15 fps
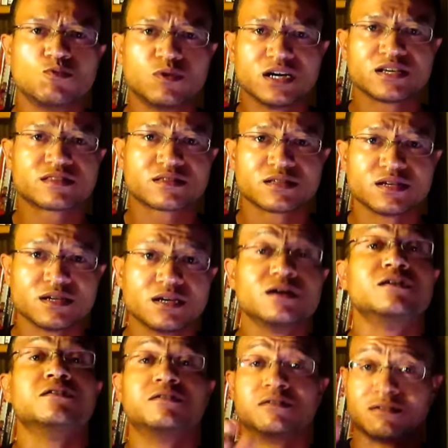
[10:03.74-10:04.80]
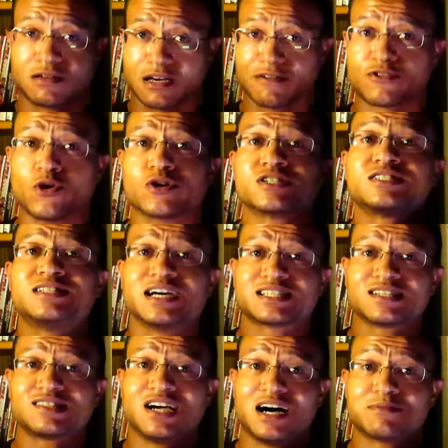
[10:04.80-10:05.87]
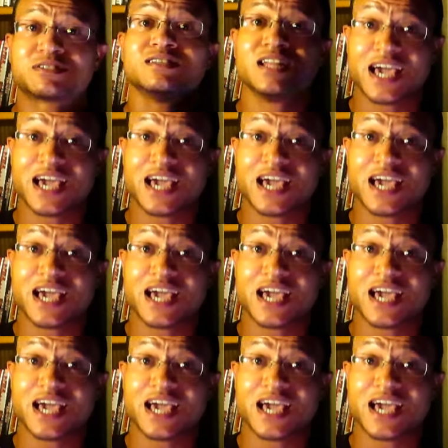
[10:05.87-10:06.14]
with, of course, Tessa Thompson,